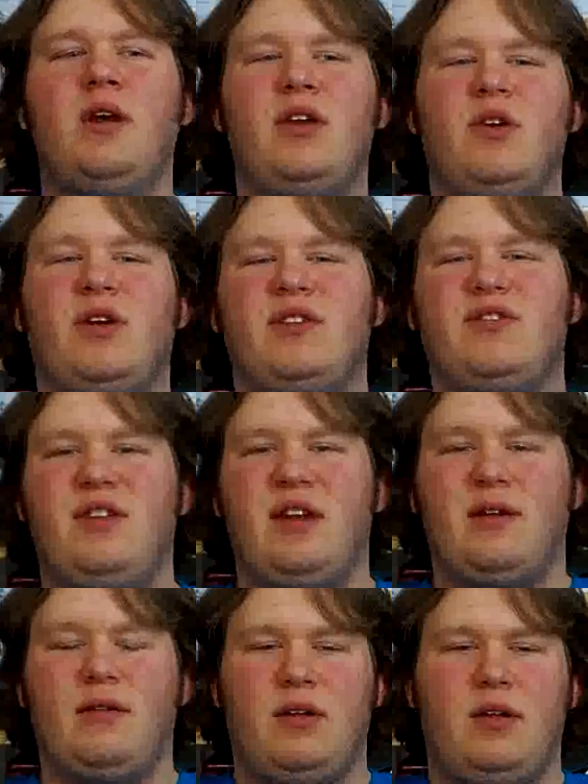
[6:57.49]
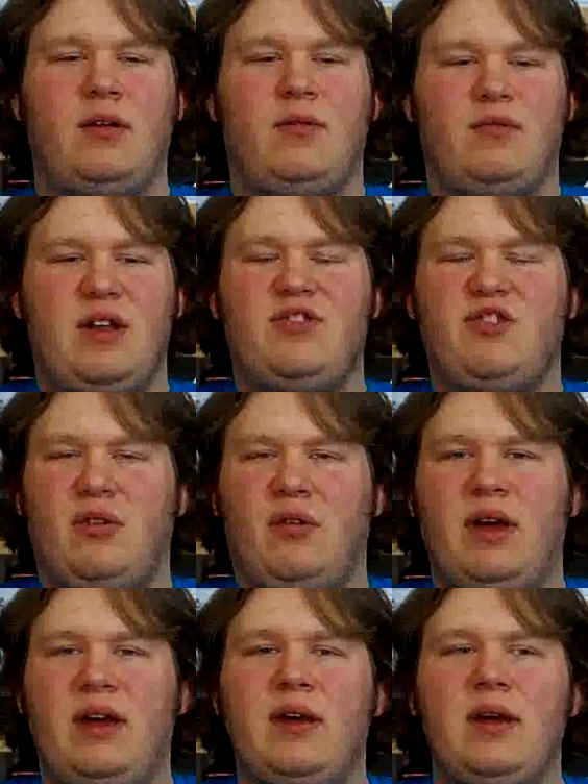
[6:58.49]
You could see it,
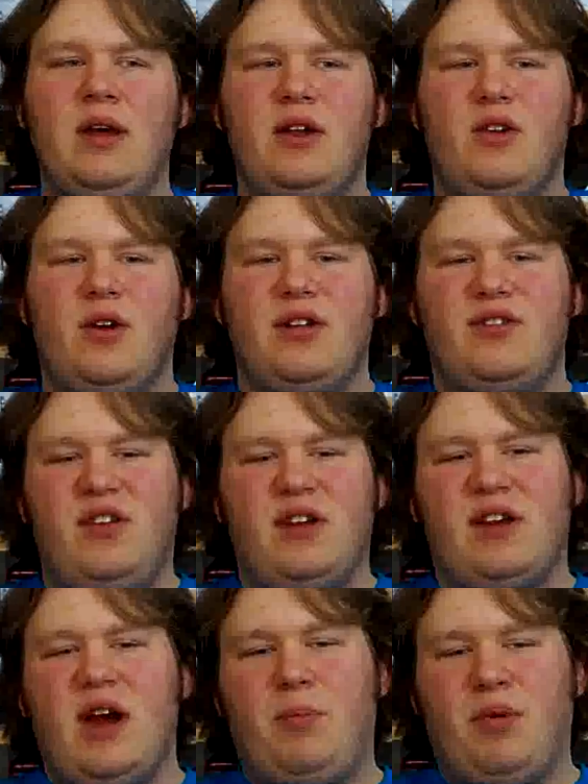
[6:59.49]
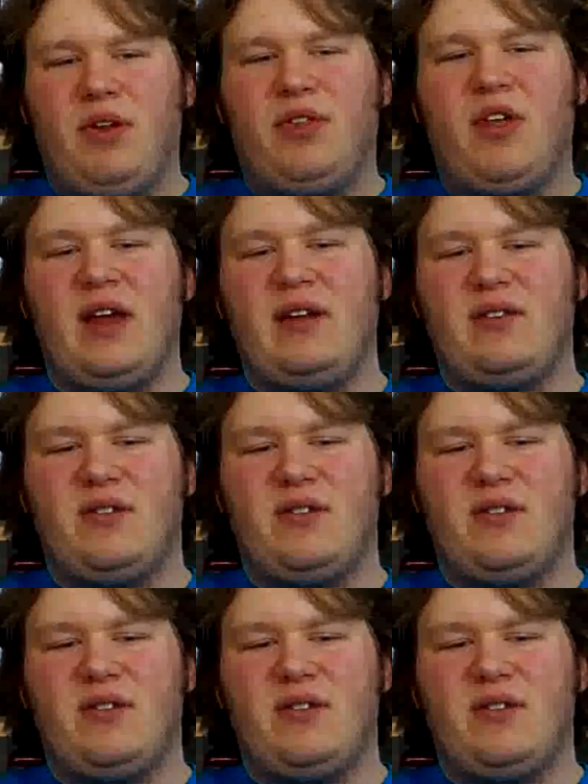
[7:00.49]
digitally. You could see a couple of things